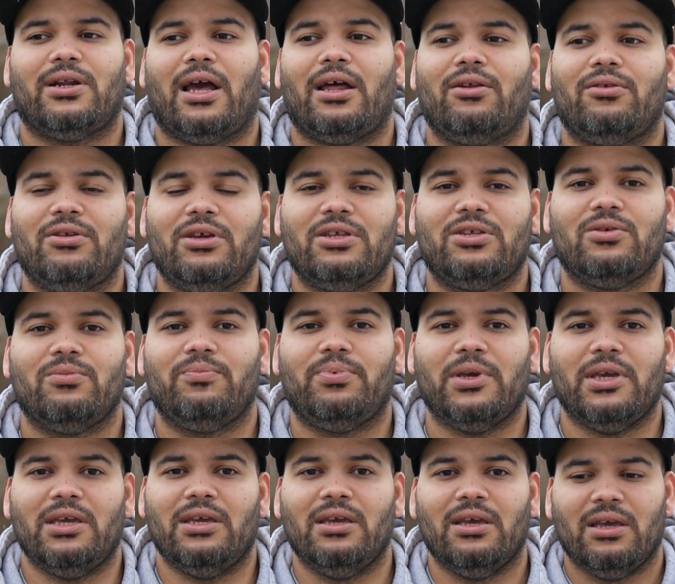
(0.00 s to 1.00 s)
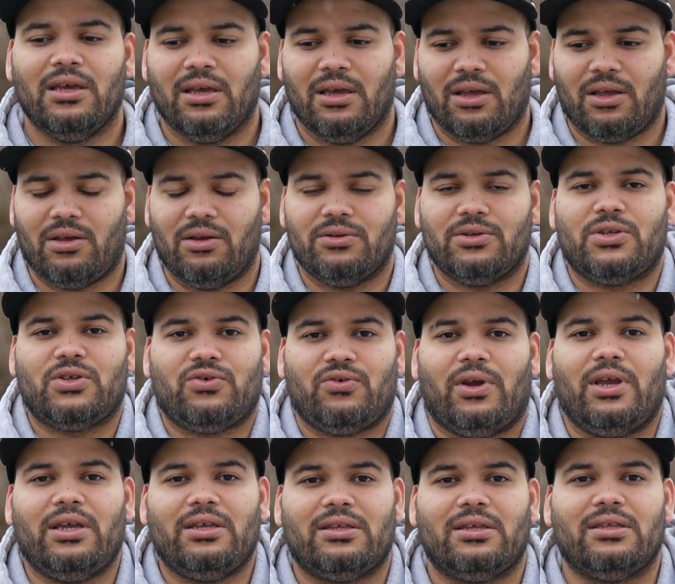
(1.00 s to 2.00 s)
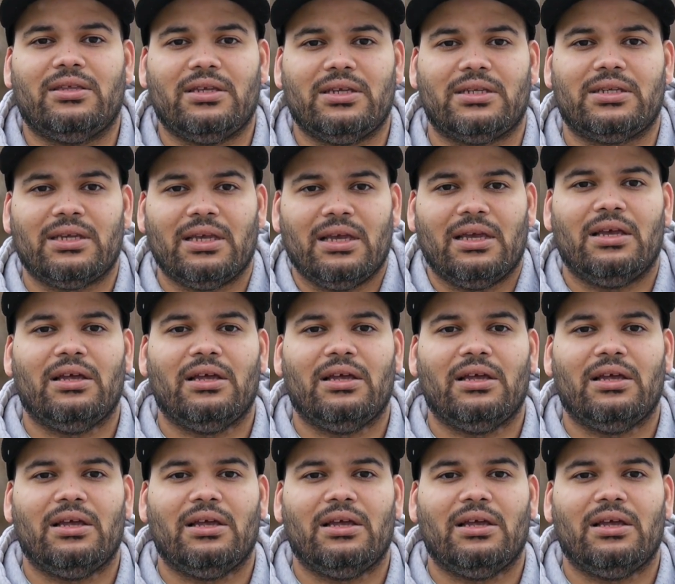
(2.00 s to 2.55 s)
I don't need to be constrained in this